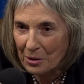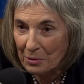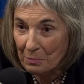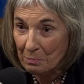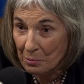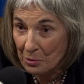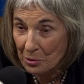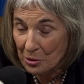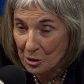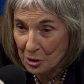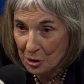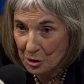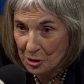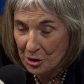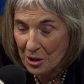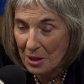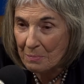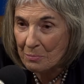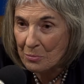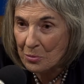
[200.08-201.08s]

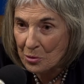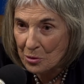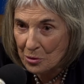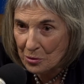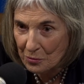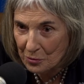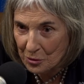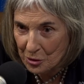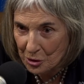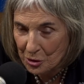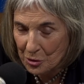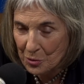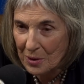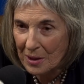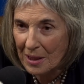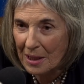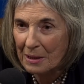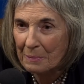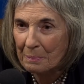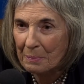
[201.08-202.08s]
because they moved you to
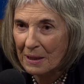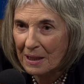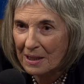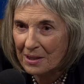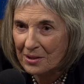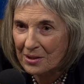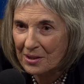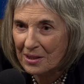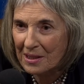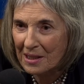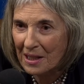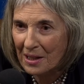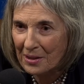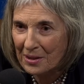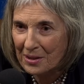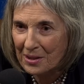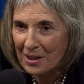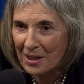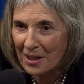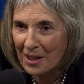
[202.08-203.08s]
another place in
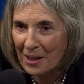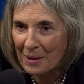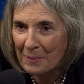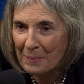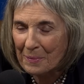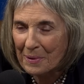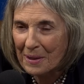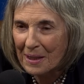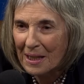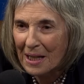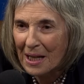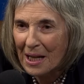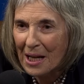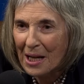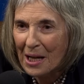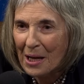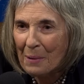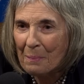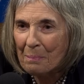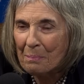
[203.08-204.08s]
another time.
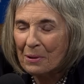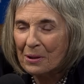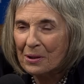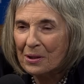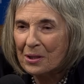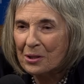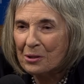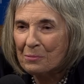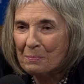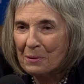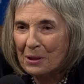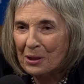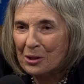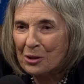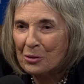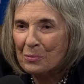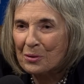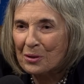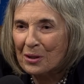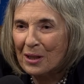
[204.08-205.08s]
But this
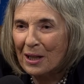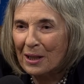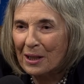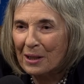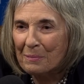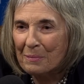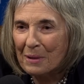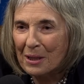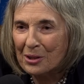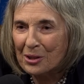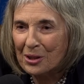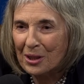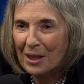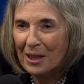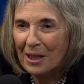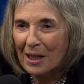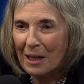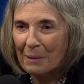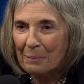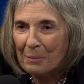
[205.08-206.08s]
picture was like a magic
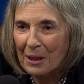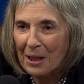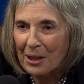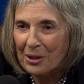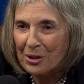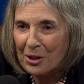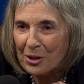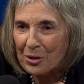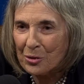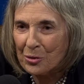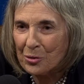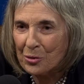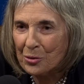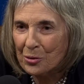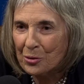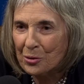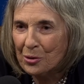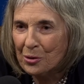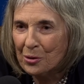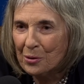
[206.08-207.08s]
carpet. I just
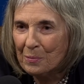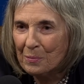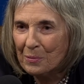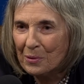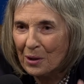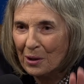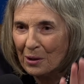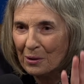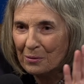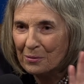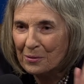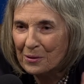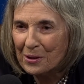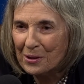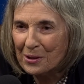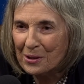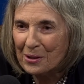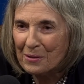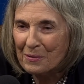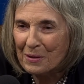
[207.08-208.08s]
zoomed off
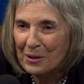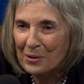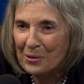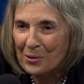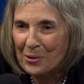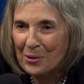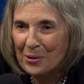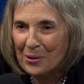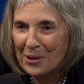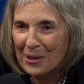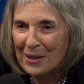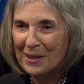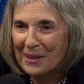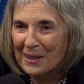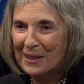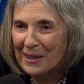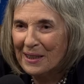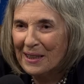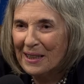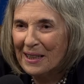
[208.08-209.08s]
into
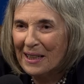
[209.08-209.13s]
Victorian